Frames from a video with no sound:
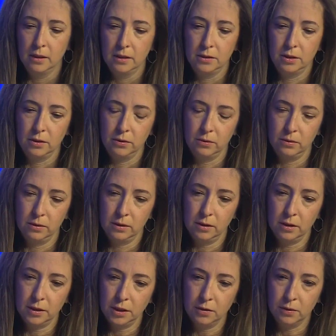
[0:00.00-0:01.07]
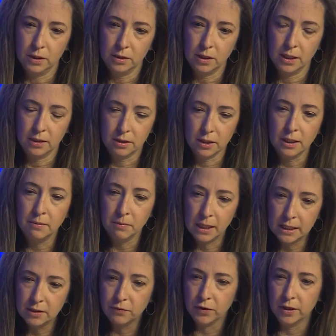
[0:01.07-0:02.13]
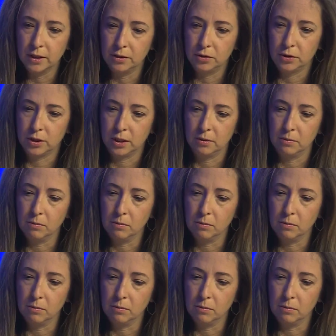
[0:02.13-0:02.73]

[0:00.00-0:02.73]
So, you know, it makes for an interesting